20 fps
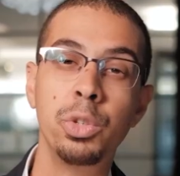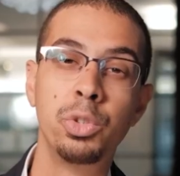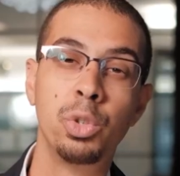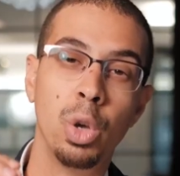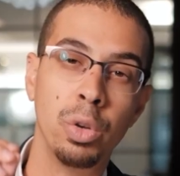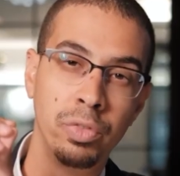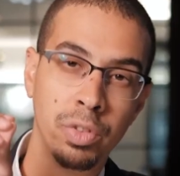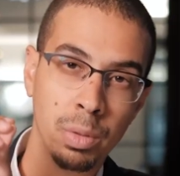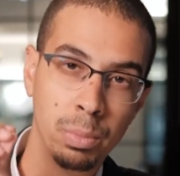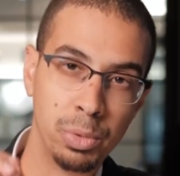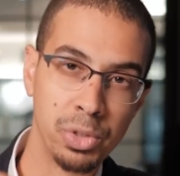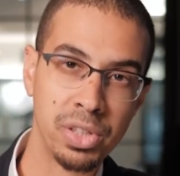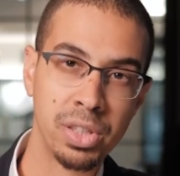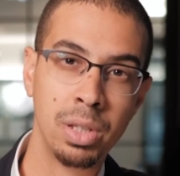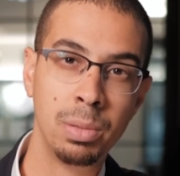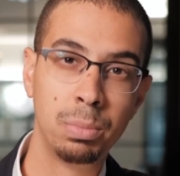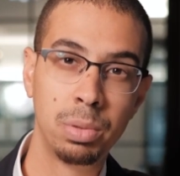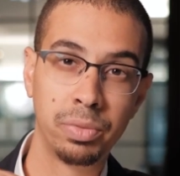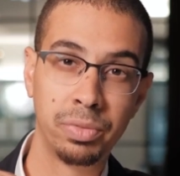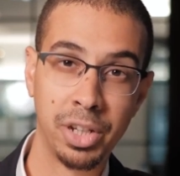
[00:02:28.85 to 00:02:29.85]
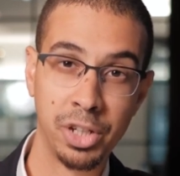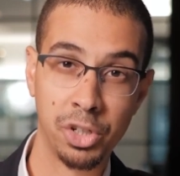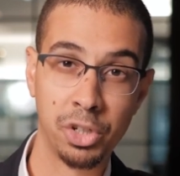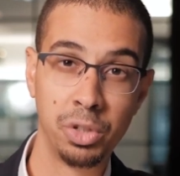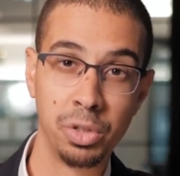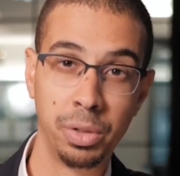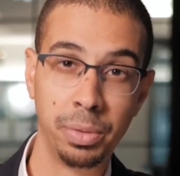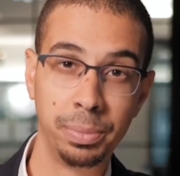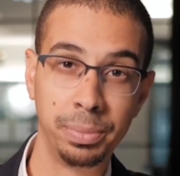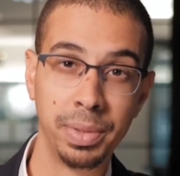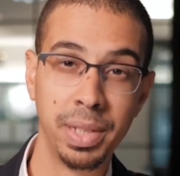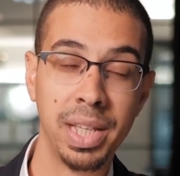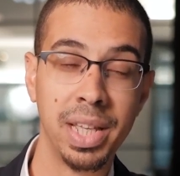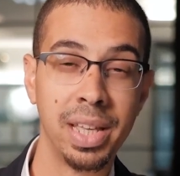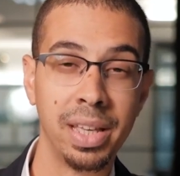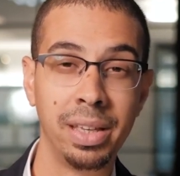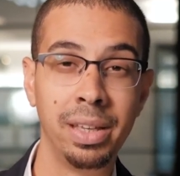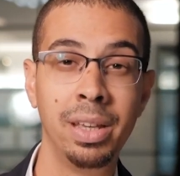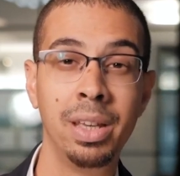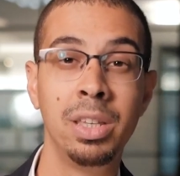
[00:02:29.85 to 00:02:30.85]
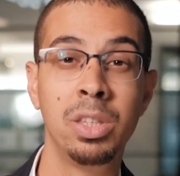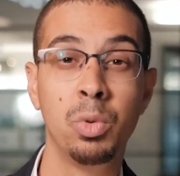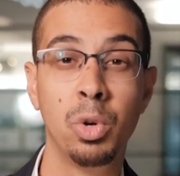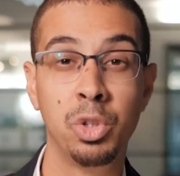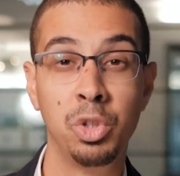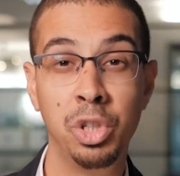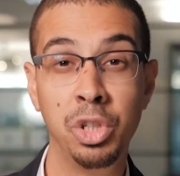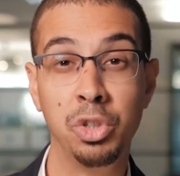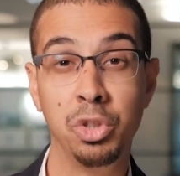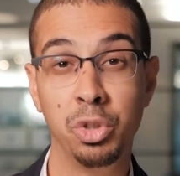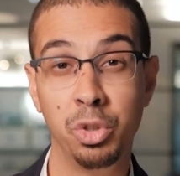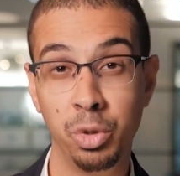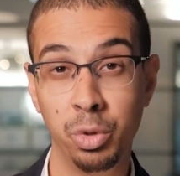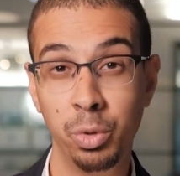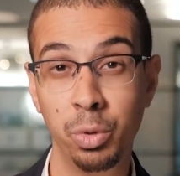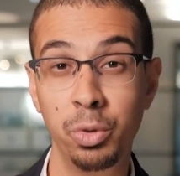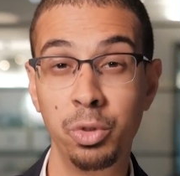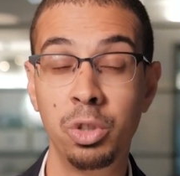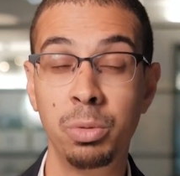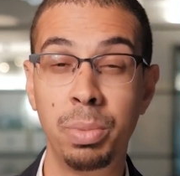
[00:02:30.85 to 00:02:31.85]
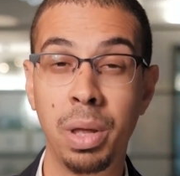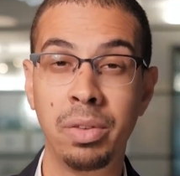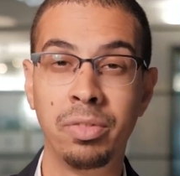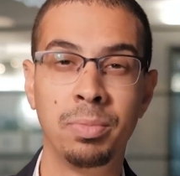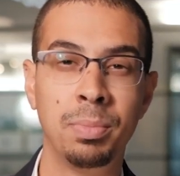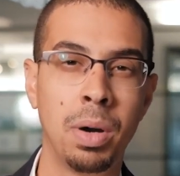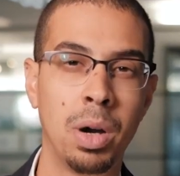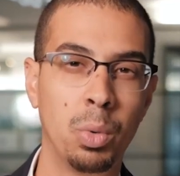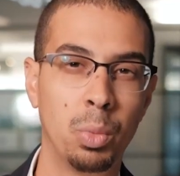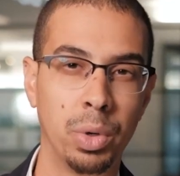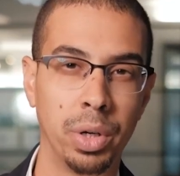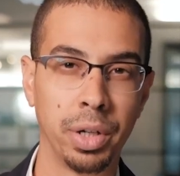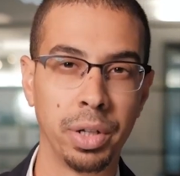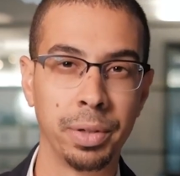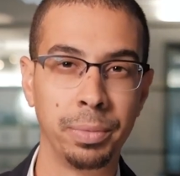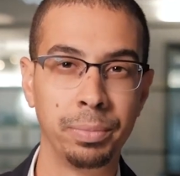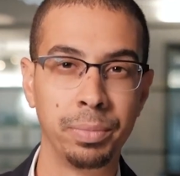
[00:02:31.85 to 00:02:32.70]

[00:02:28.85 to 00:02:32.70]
So if you're a Muslim professional, here's what you need to do to benefit from our work.